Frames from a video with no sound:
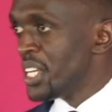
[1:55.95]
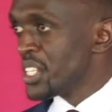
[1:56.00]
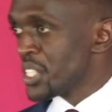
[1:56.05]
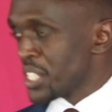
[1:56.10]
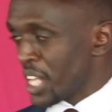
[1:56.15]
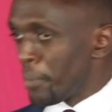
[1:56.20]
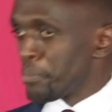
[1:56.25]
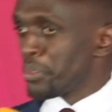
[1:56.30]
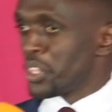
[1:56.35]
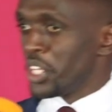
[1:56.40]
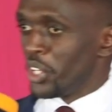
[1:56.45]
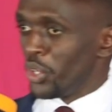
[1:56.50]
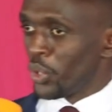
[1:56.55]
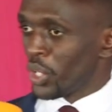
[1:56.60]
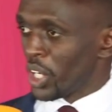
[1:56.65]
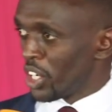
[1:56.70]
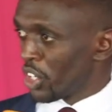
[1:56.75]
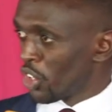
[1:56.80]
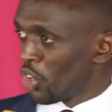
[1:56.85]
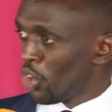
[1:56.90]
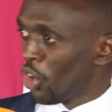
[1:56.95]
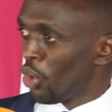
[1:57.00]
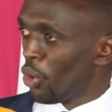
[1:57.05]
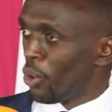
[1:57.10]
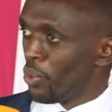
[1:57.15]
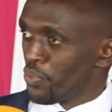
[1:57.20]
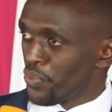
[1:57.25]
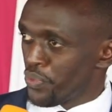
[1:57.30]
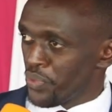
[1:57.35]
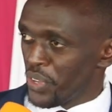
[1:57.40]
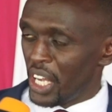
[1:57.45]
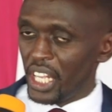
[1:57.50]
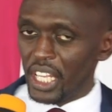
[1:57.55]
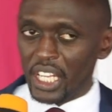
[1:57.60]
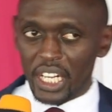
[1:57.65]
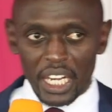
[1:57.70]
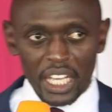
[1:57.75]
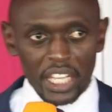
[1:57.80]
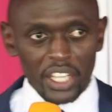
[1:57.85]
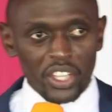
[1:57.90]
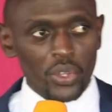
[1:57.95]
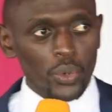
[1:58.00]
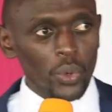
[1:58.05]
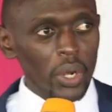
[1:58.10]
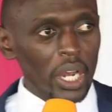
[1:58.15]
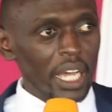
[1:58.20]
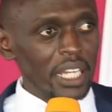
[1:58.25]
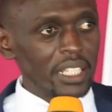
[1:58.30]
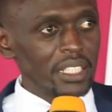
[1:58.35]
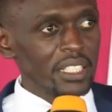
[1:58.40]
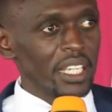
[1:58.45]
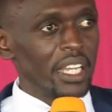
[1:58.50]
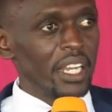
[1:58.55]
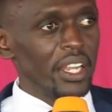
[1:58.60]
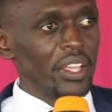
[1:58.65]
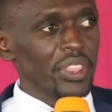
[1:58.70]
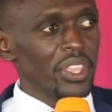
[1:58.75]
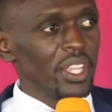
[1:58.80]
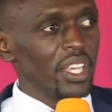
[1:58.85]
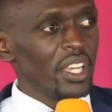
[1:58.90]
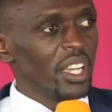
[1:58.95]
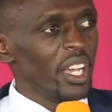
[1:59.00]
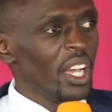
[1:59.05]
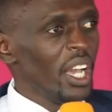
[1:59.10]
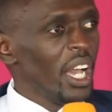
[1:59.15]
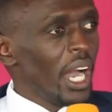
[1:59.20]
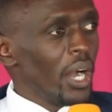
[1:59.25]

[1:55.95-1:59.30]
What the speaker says: something you can go home feeling like you learned anything.